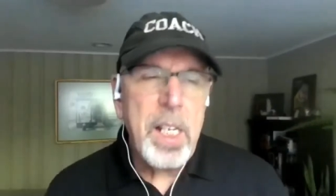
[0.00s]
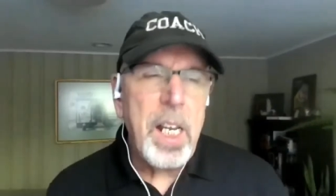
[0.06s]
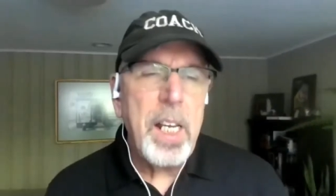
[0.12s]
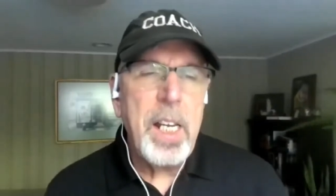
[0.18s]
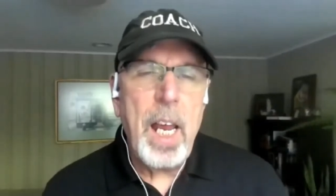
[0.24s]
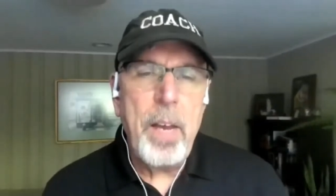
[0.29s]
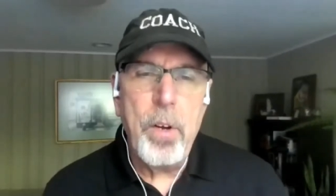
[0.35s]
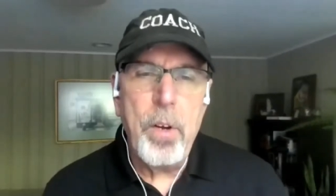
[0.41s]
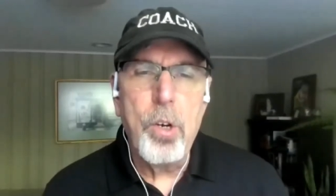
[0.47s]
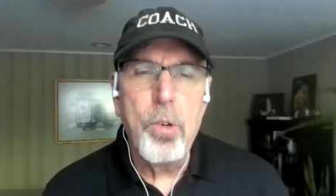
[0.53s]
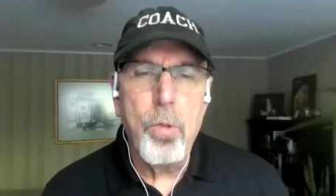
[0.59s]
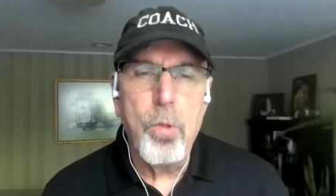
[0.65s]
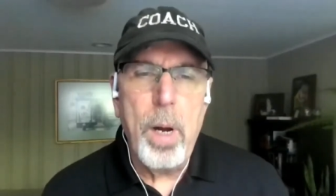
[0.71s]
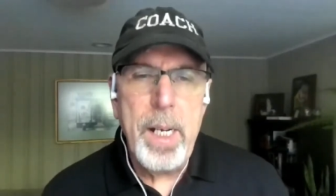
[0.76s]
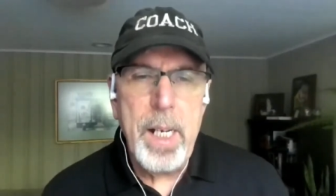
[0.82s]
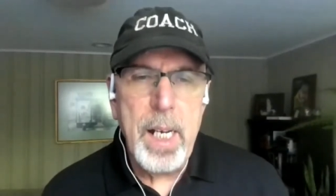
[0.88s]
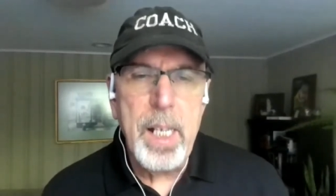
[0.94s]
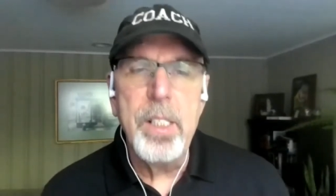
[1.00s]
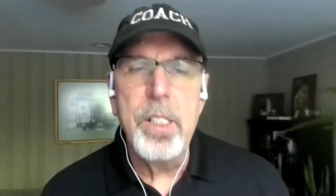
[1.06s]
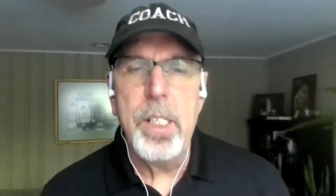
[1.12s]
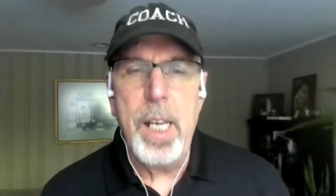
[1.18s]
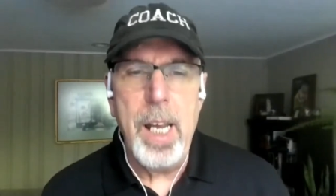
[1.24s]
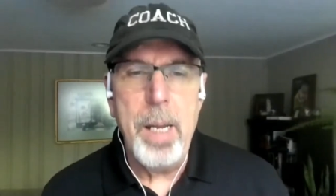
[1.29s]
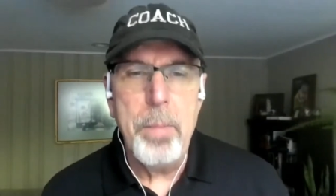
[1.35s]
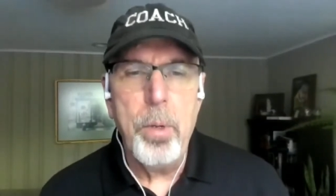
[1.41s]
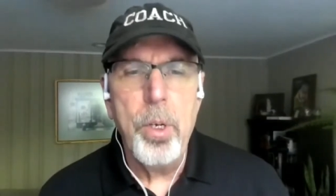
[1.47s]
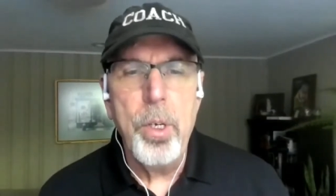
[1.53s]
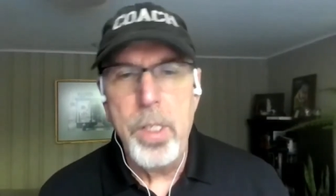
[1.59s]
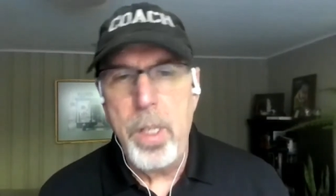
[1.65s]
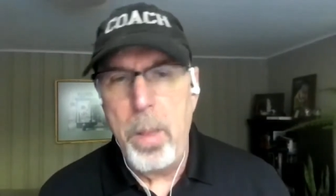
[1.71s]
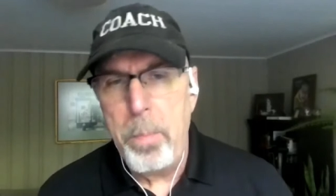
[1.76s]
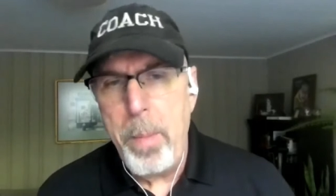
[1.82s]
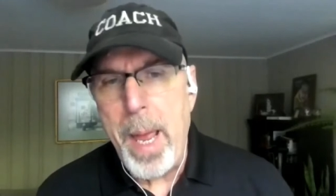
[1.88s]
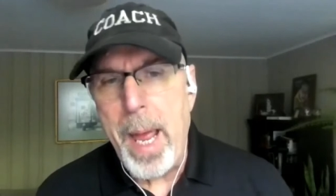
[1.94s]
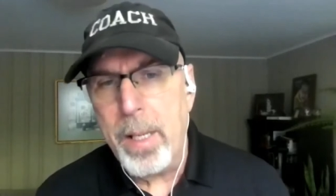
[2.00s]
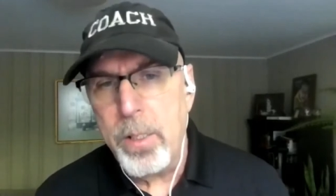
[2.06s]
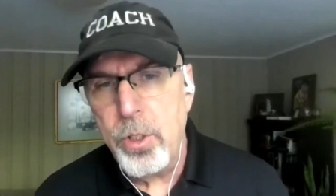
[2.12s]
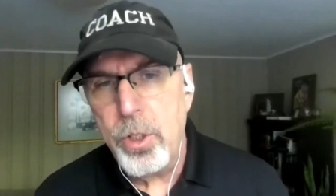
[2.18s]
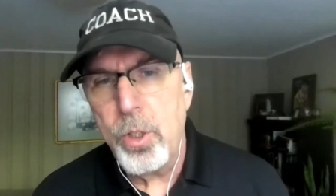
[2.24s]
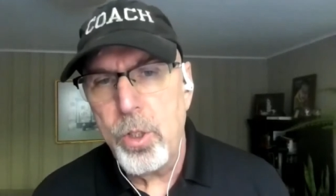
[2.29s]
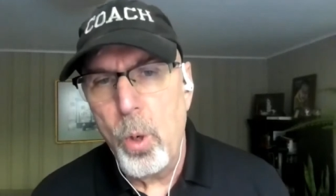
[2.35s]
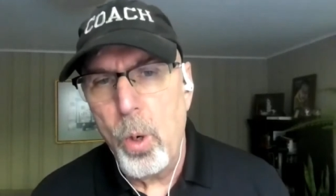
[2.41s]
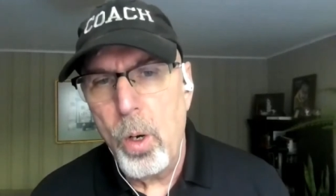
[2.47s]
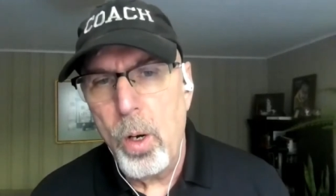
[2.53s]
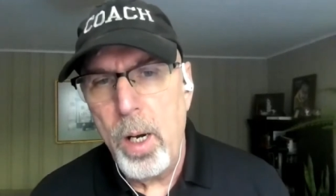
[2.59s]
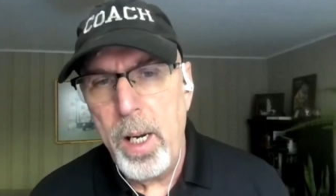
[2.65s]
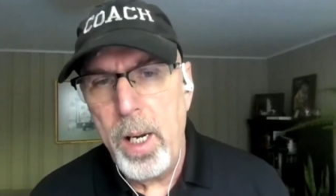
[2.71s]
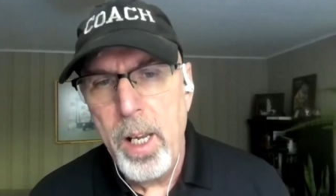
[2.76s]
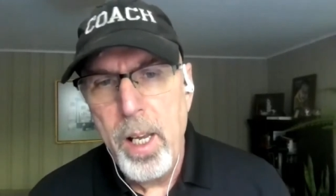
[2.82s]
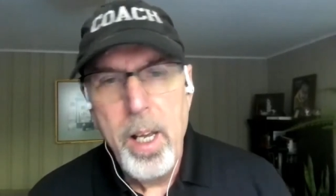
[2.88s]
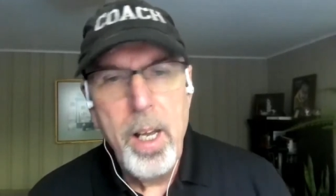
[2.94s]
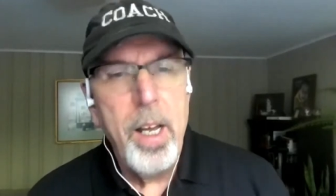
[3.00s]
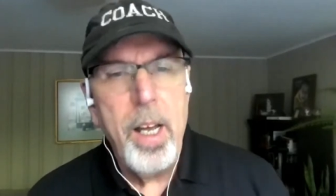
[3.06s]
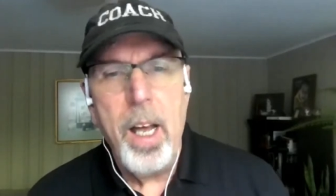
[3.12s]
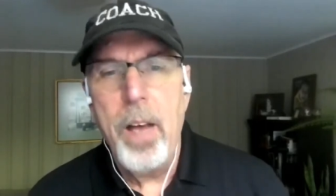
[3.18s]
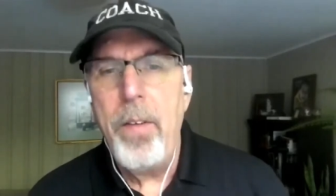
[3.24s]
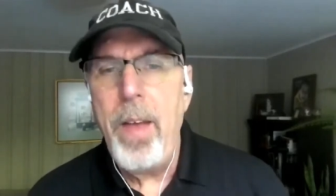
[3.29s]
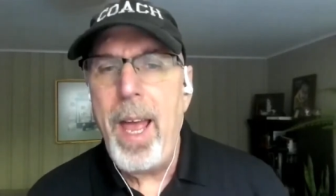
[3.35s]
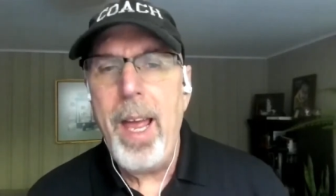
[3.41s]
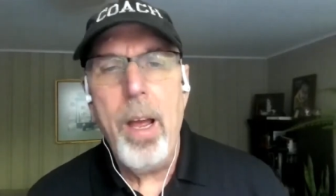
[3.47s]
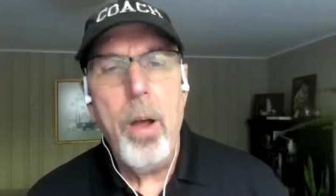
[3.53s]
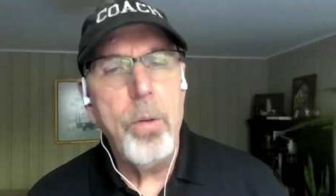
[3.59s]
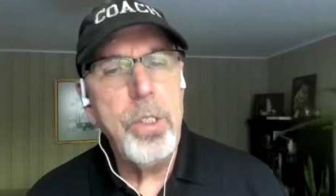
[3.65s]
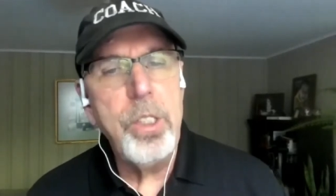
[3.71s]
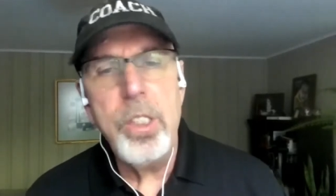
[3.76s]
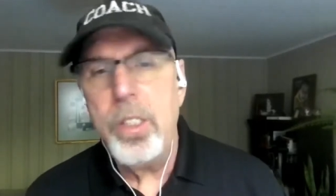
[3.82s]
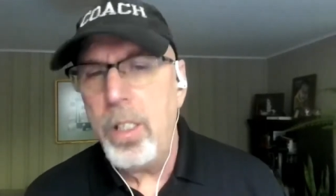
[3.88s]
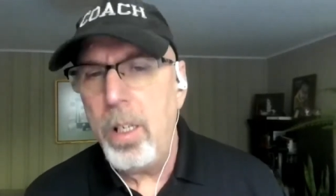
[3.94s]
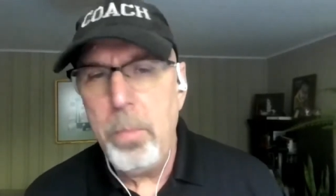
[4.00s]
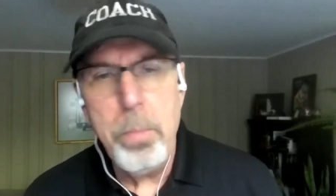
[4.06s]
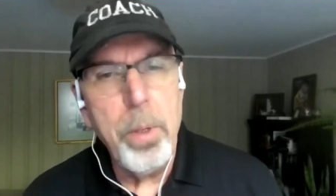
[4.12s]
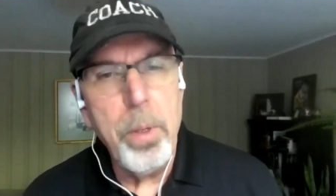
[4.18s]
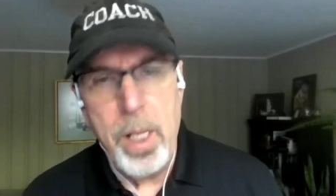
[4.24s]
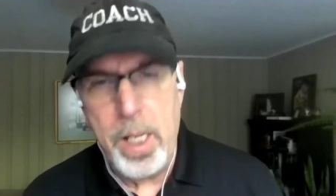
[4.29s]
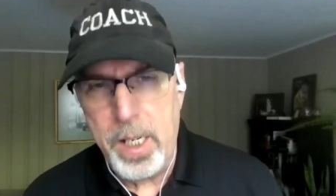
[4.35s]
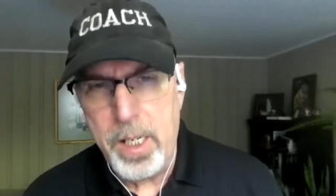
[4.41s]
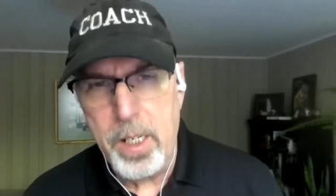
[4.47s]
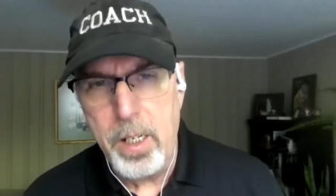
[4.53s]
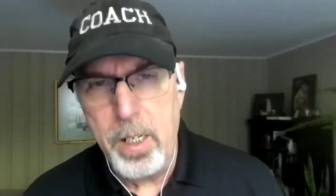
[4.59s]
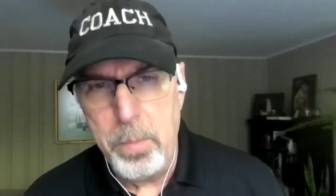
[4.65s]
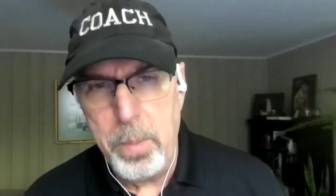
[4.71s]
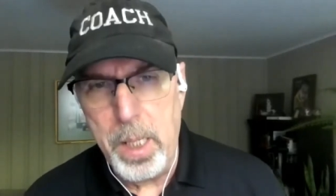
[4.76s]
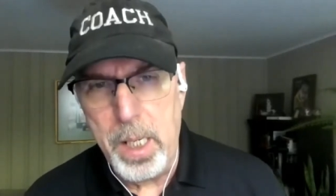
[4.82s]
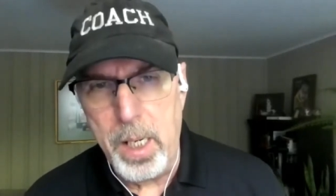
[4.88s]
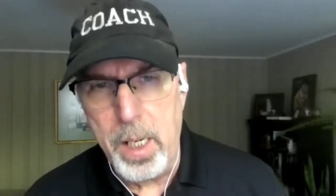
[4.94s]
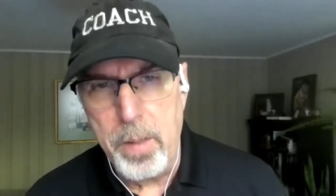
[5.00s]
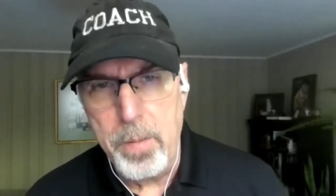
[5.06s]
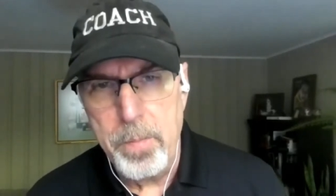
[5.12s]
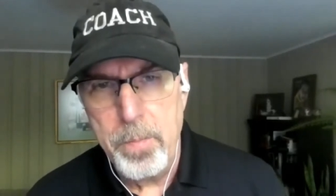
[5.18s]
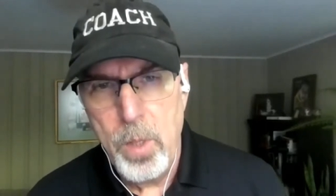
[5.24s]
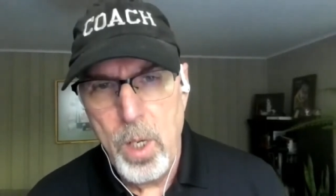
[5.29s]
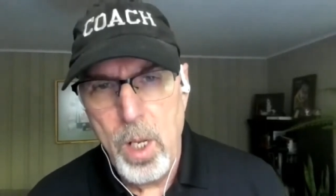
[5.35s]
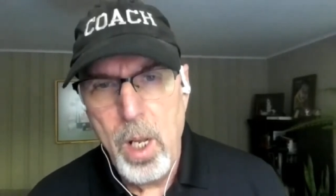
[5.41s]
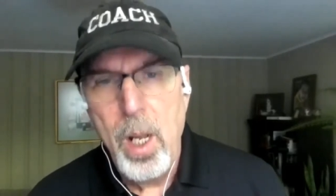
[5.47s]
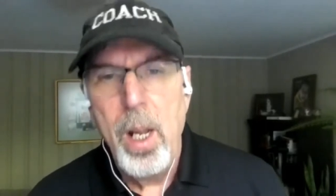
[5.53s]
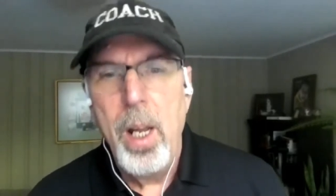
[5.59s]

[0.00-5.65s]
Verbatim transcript: he gave a great example in the Matt's story of how simple it can be.